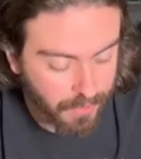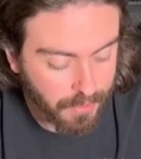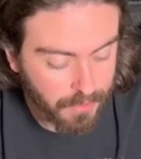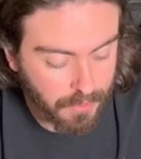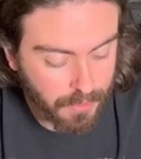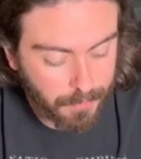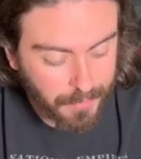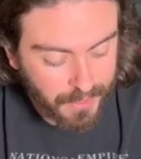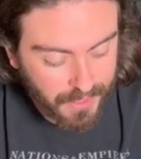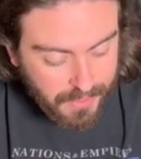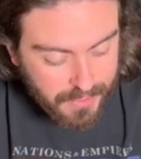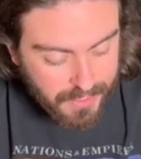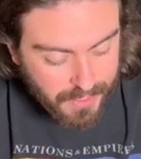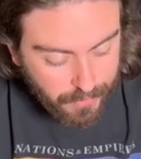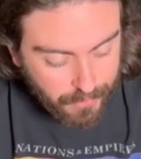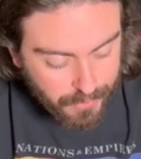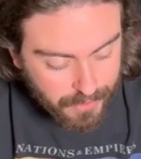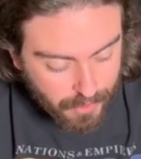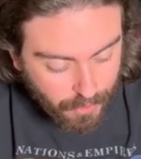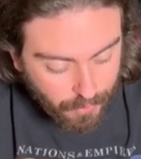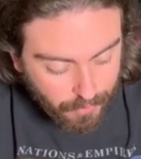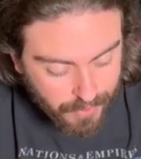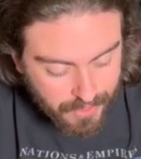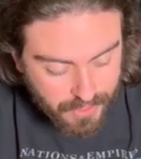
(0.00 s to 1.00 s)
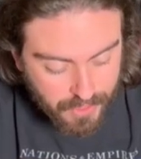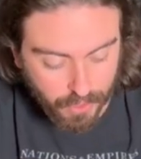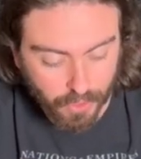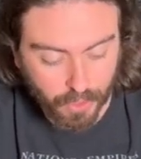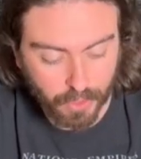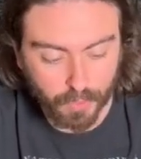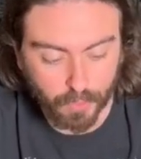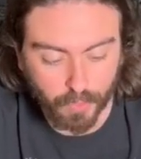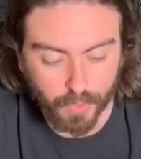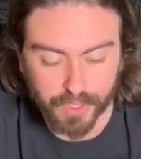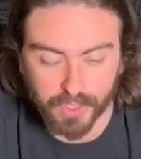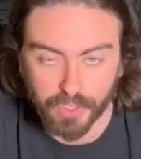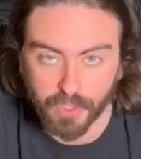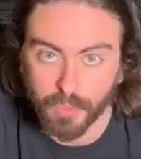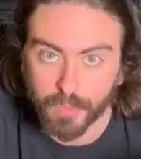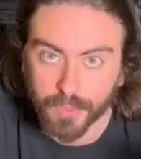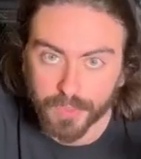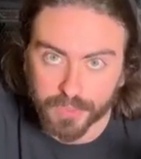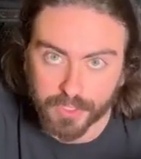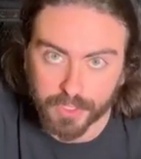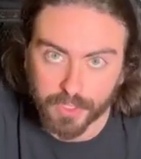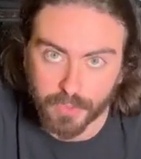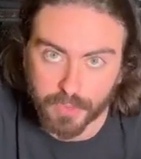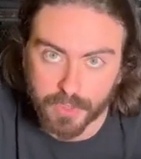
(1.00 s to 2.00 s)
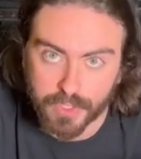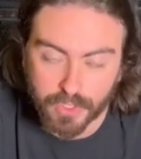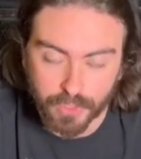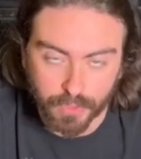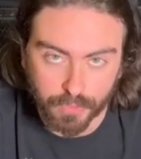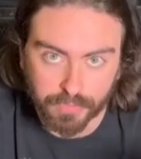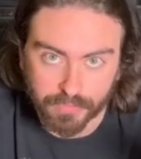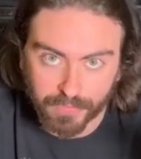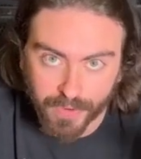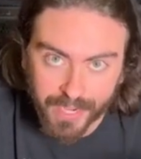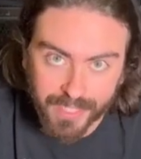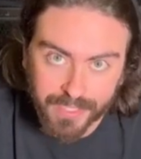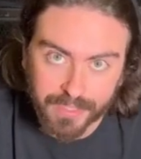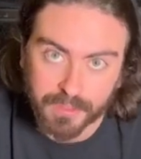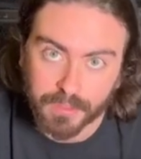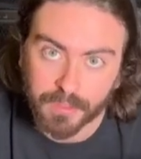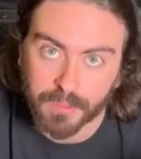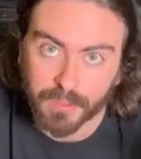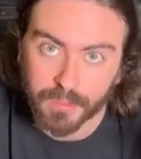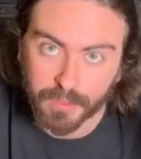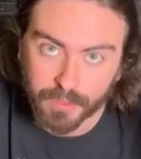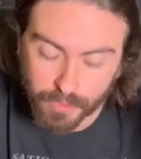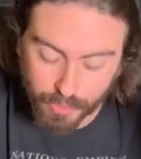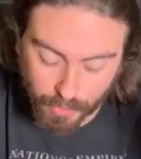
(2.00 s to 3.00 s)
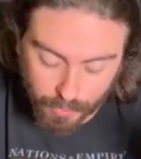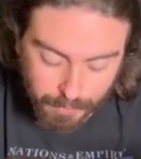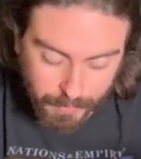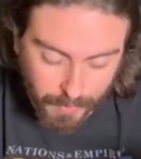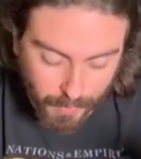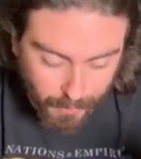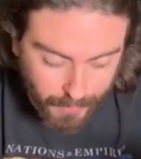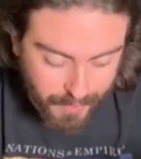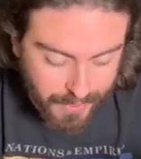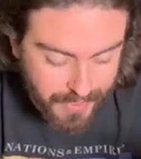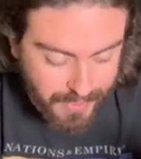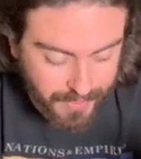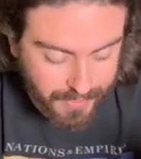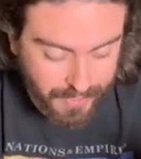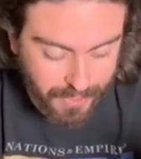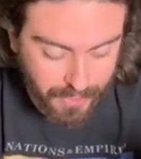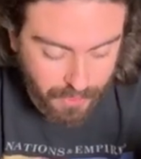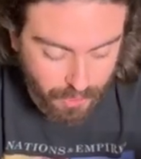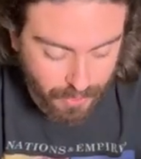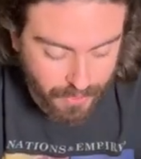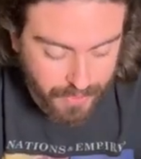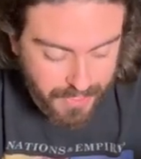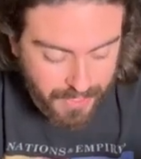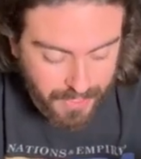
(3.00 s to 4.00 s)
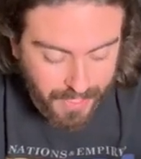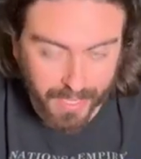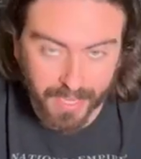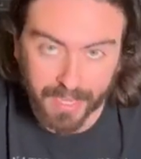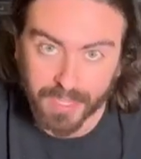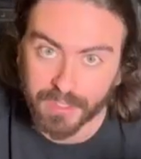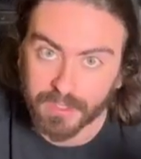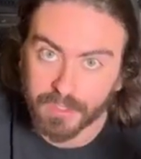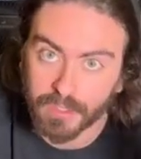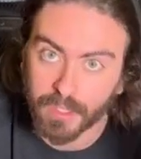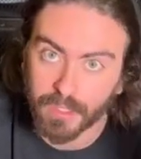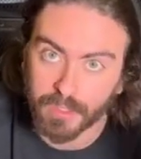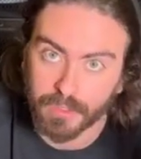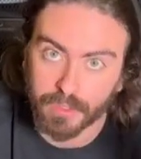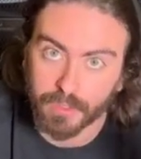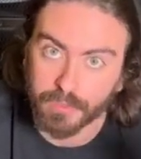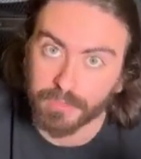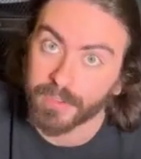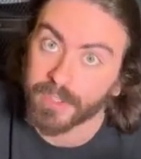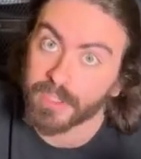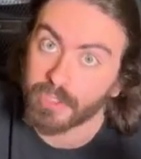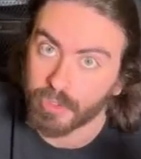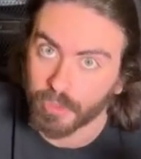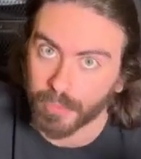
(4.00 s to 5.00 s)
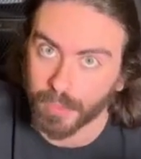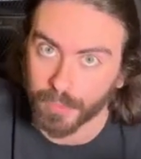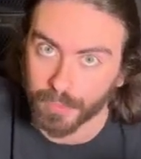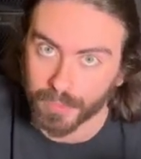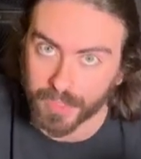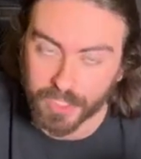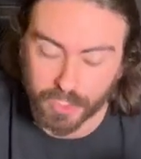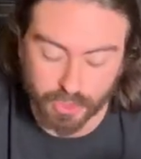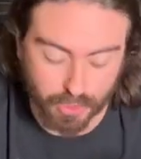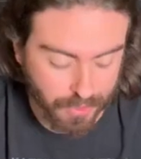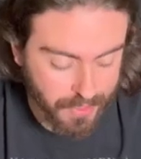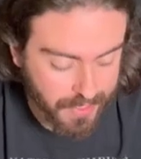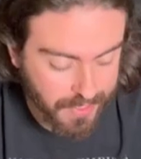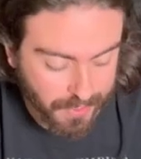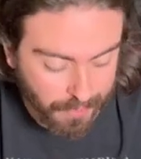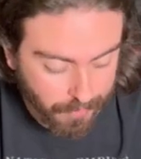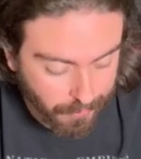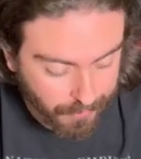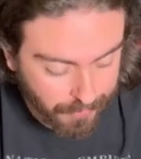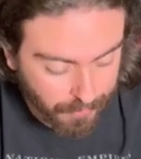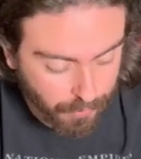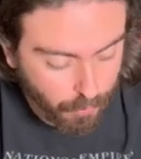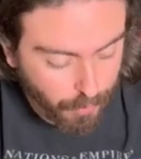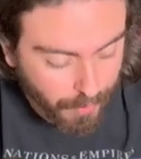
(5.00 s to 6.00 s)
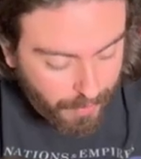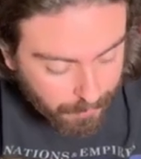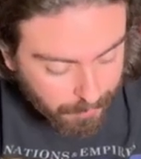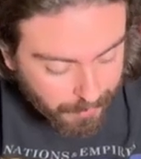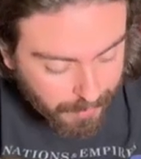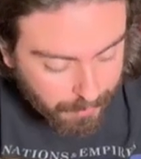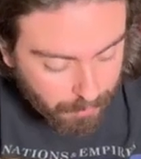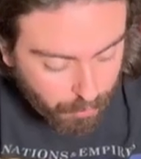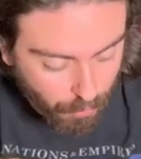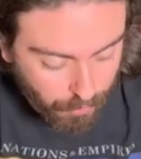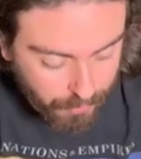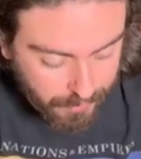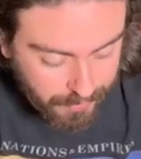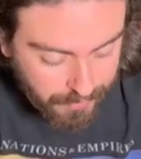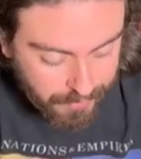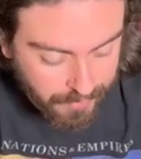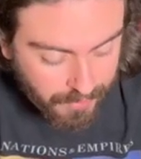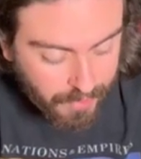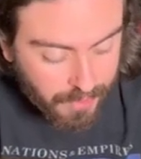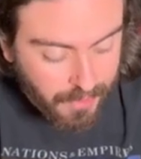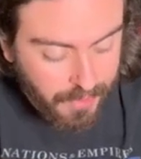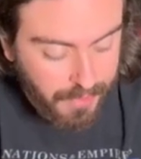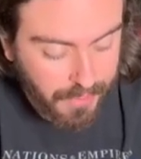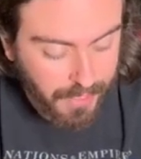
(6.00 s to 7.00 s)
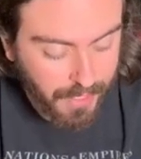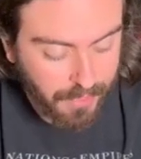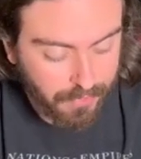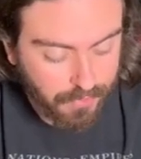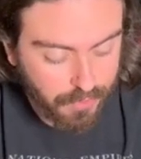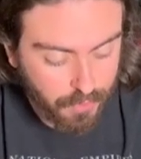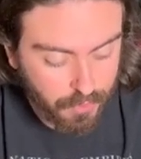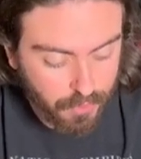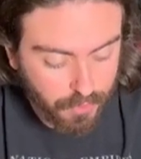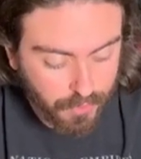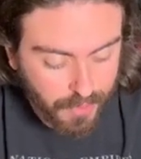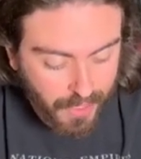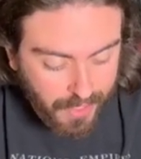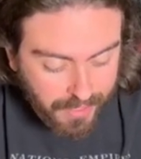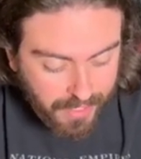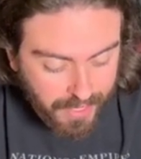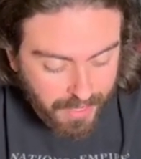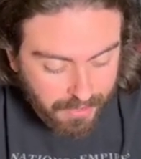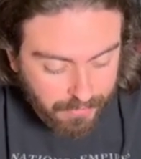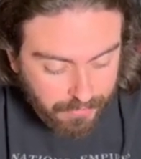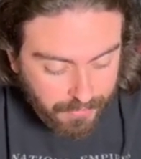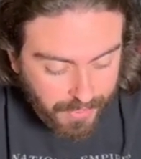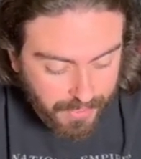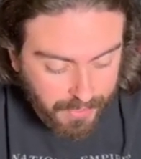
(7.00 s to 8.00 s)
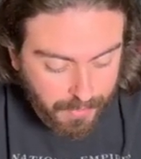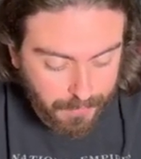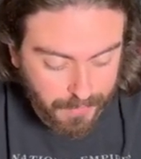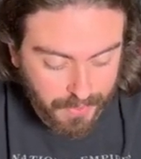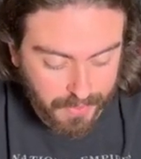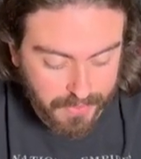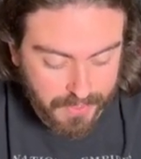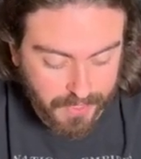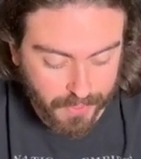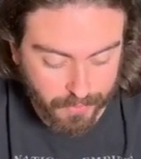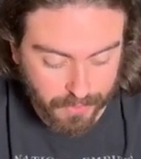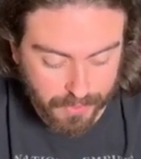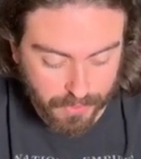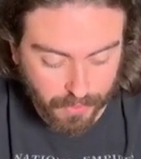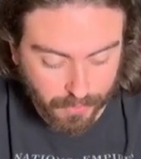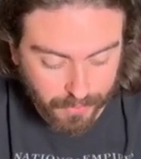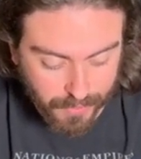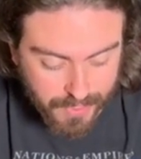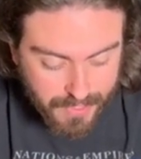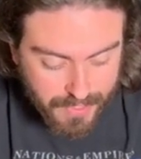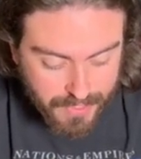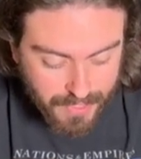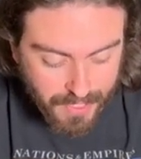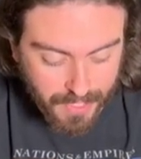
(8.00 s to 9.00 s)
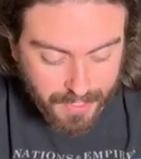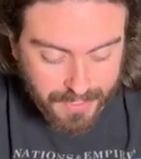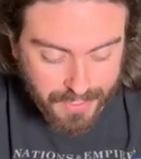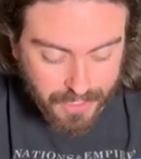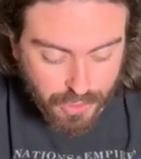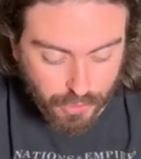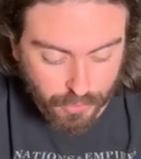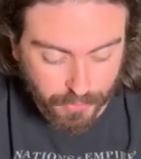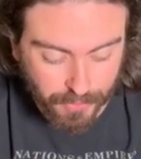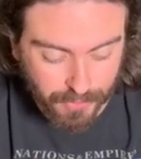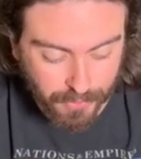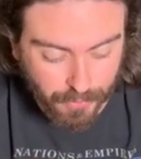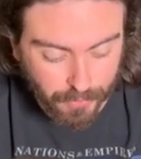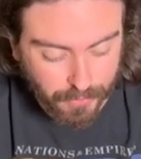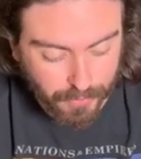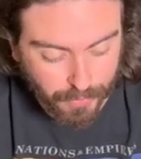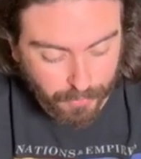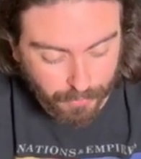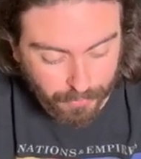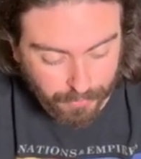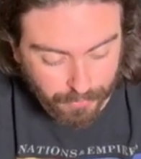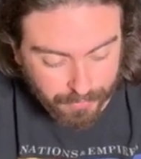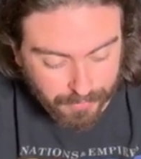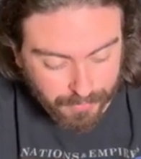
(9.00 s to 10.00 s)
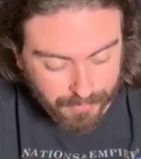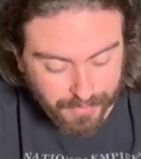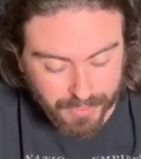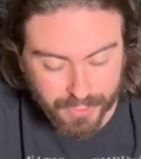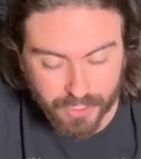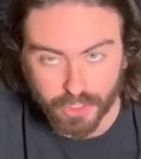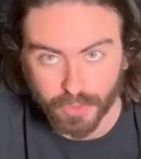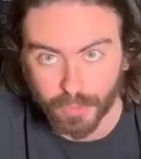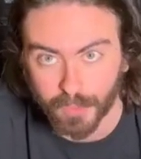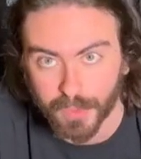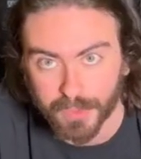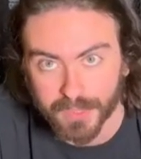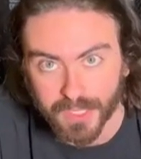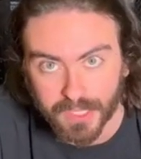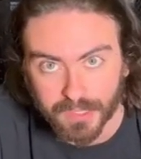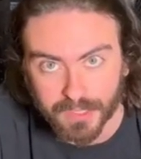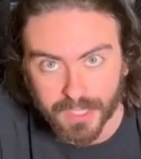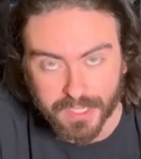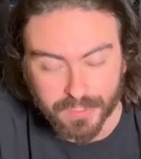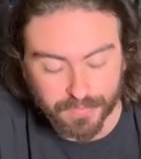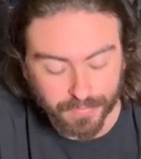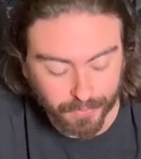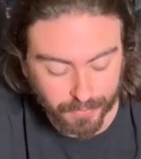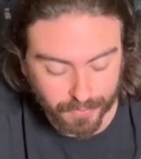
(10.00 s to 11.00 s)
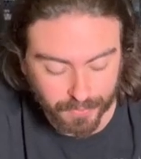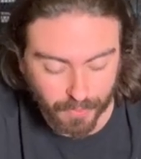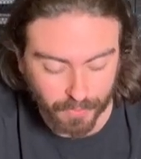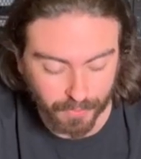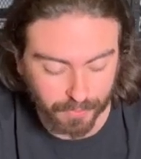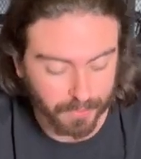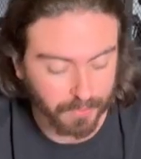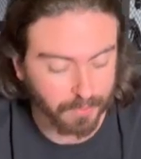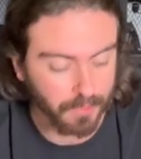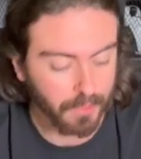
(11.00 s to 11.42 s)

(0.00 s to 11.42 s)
The military tokens are what you will use to fight your opponent's nations and defend your own nations. They are incredibly important. If you do not have any military tokens, I assure you your nation will not last very long.